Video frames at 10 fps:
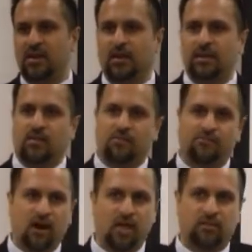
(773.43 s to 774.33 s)
Now the
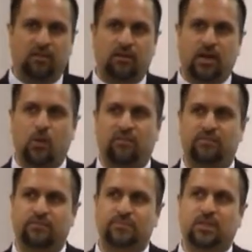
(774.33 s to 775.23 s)
father,
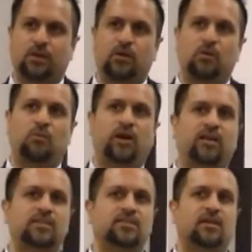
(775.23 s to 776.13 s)
however,
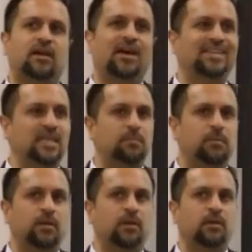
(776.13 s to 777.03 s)
was a
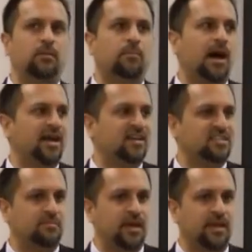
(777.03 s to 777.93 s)
deeply
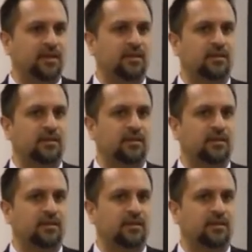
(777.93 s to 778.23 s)
pious man,